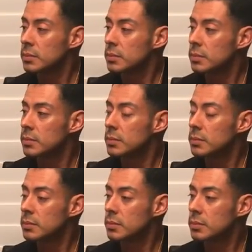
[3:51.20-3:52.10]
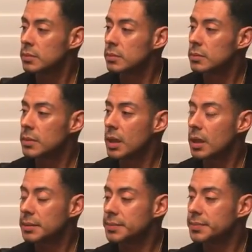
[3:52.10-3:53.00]

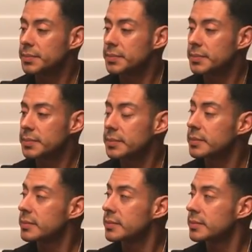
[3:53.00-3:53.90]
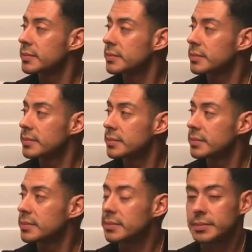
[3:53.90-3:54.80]

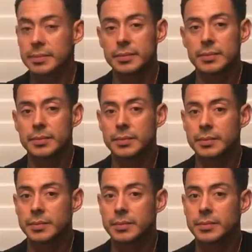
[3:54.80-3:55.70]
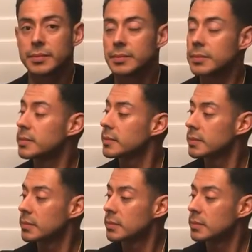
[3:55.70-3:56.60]

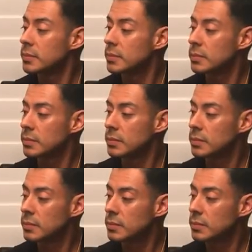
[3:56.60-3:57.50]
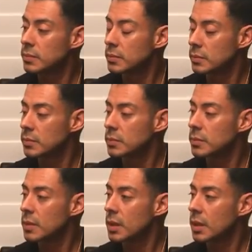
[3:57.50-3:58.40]

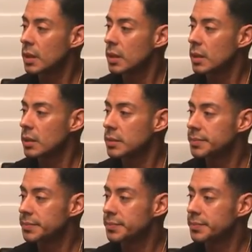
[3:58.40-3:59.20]
[no speech]